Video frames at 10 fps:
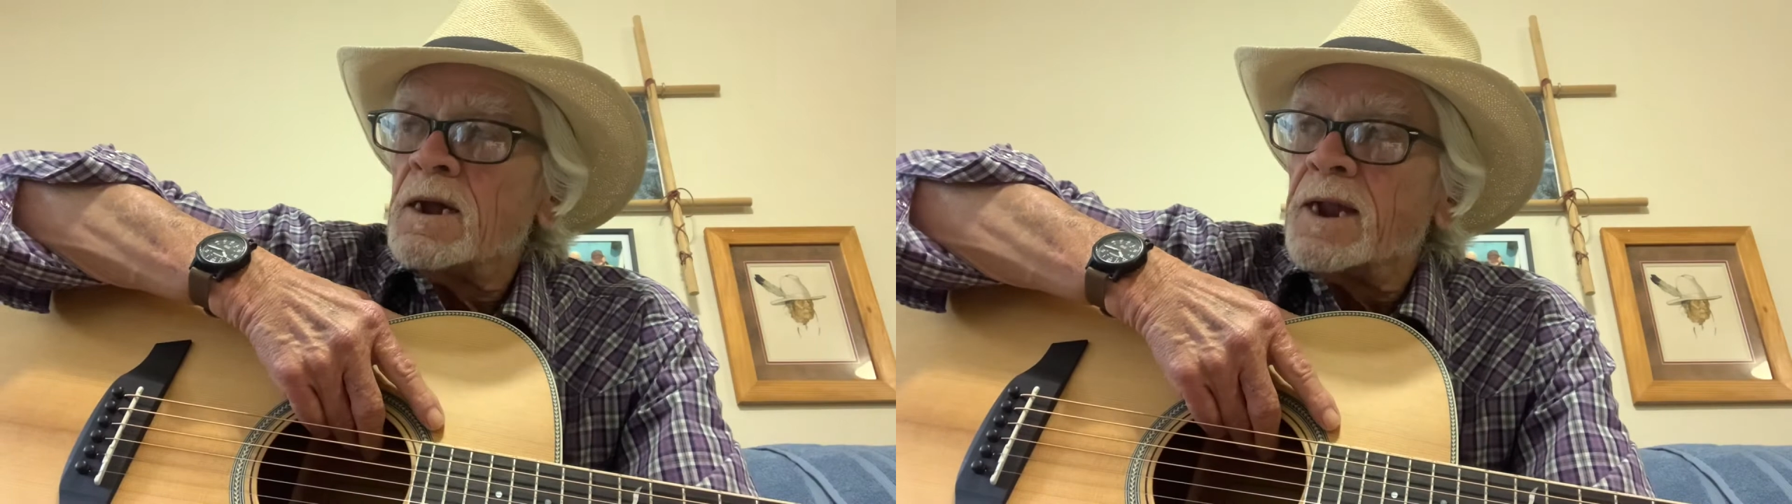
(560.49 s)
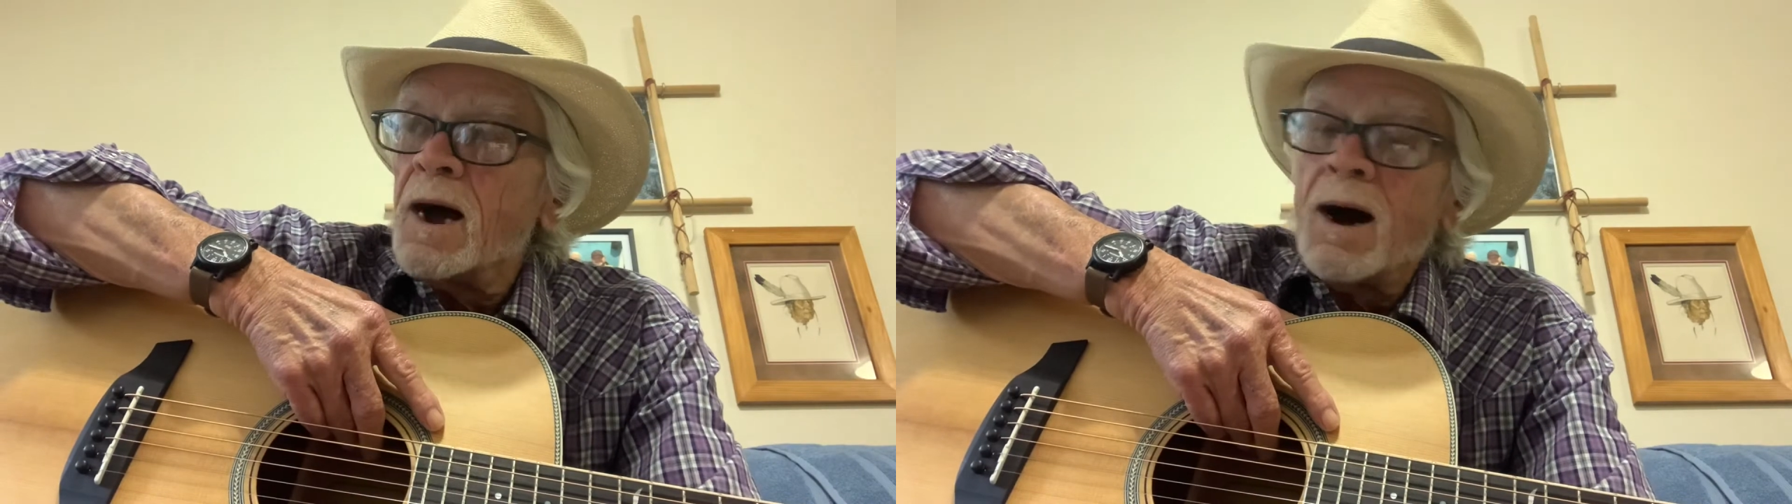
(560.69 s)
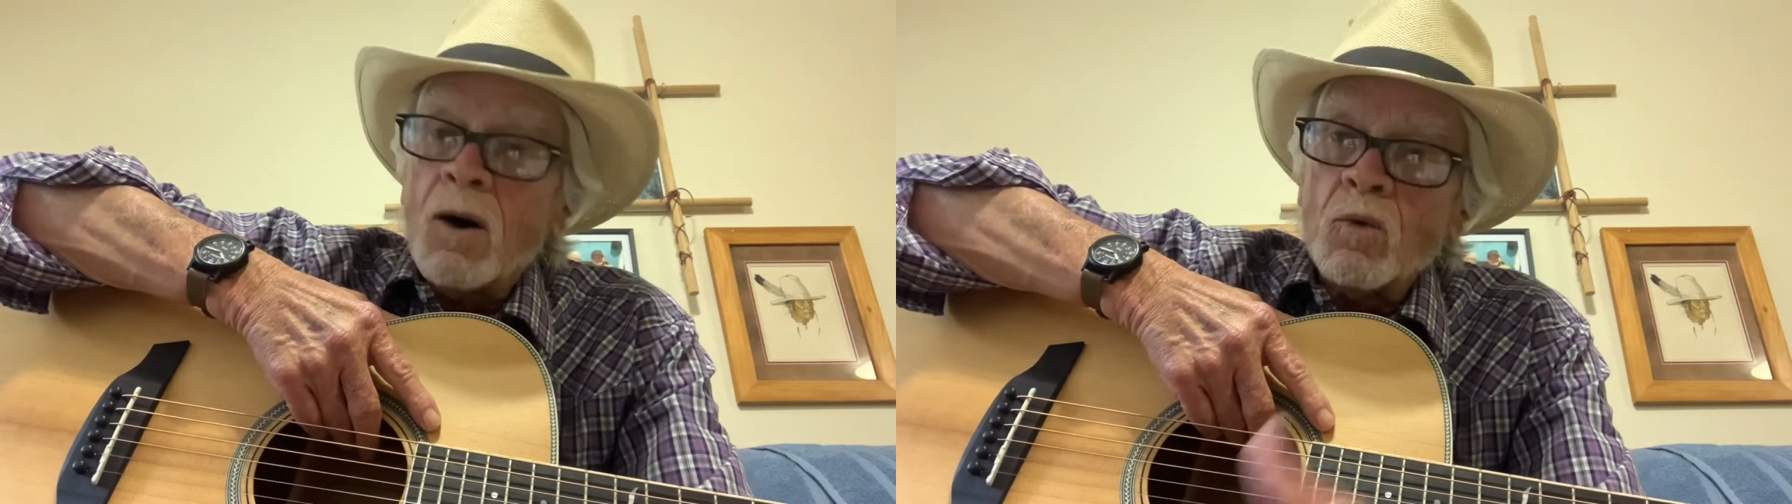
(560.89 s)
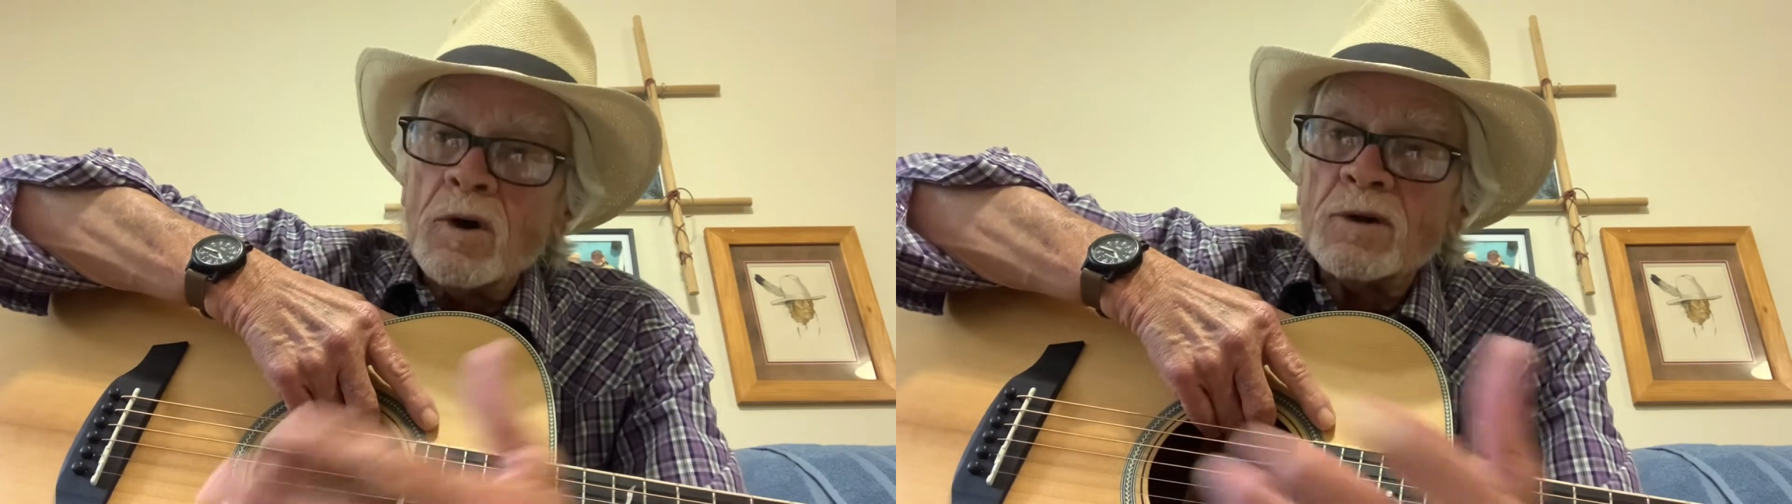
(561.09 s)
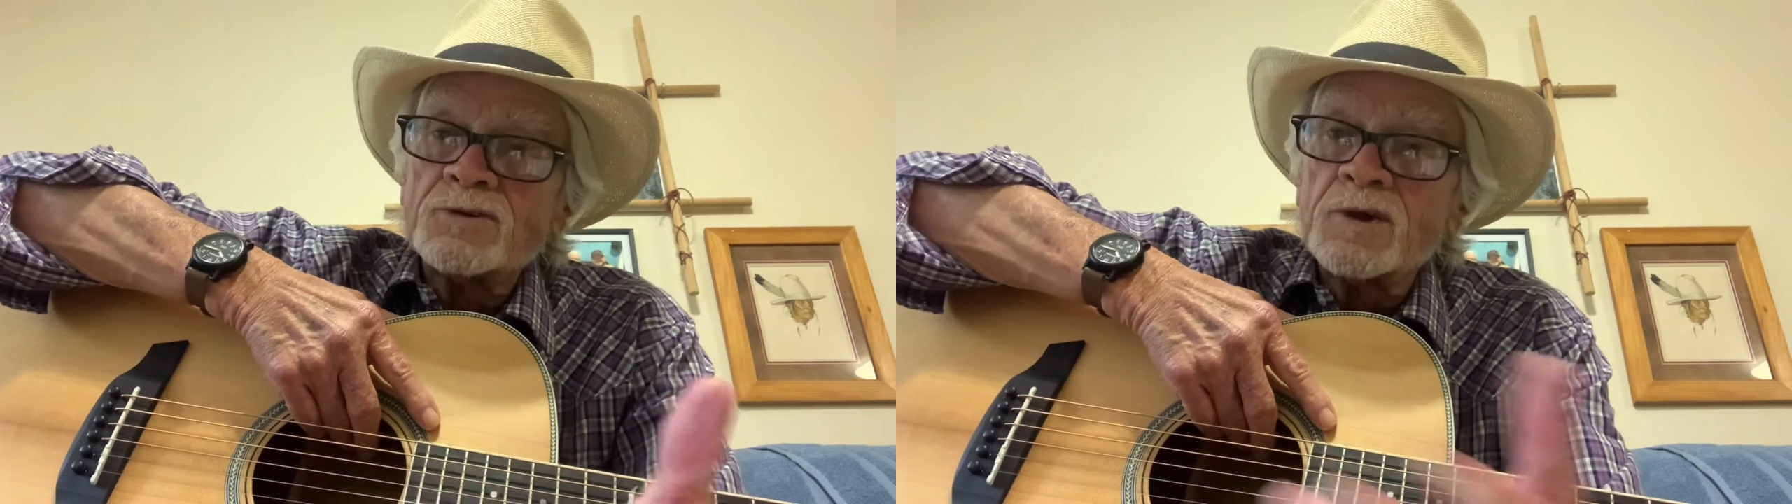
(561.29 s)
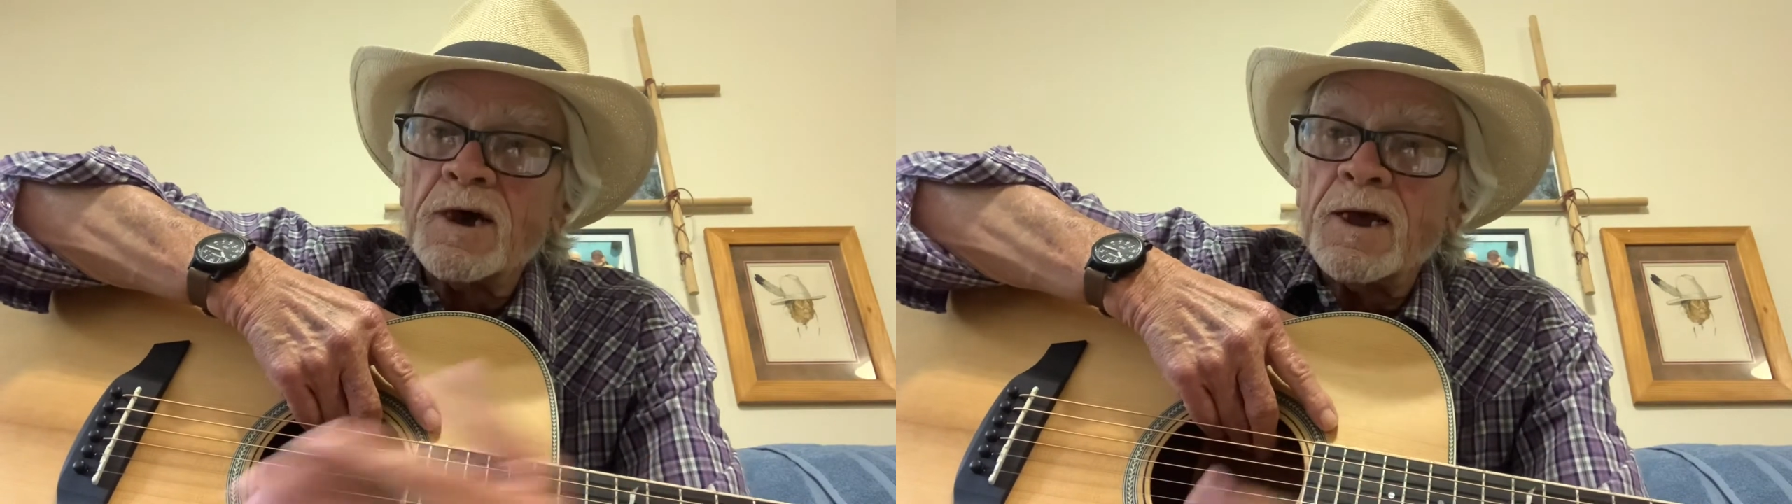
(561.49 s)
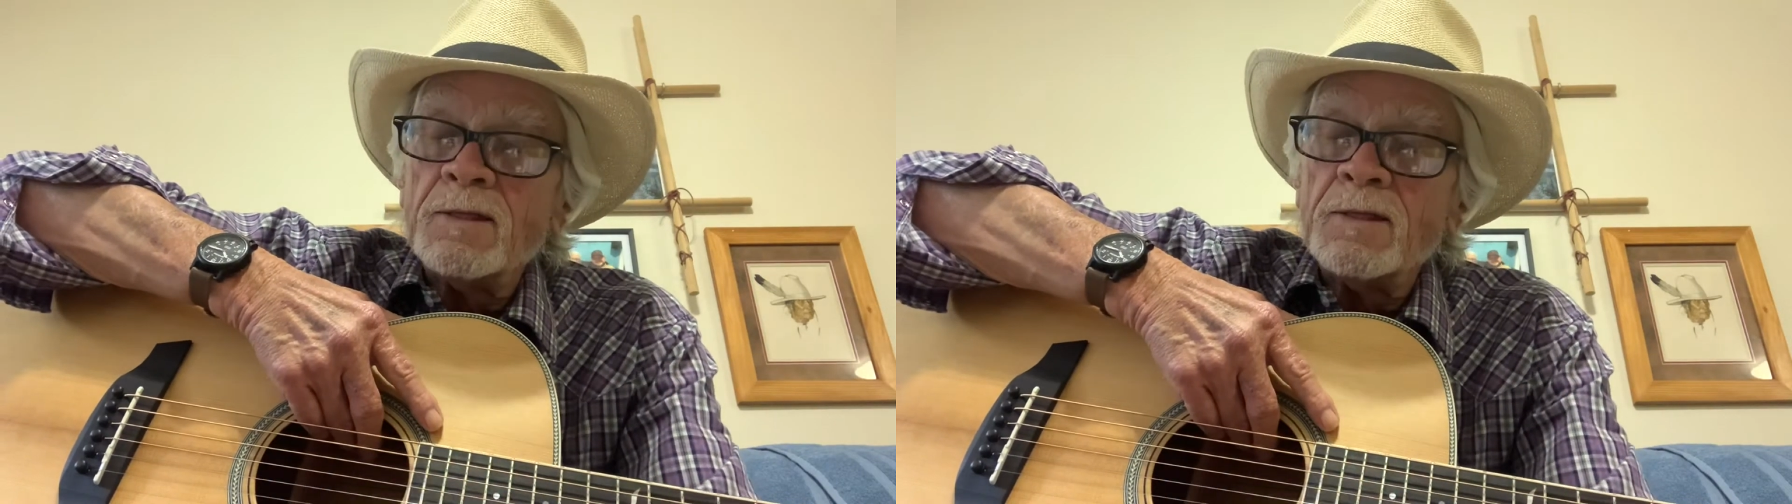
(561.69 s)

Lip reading: Now, I will say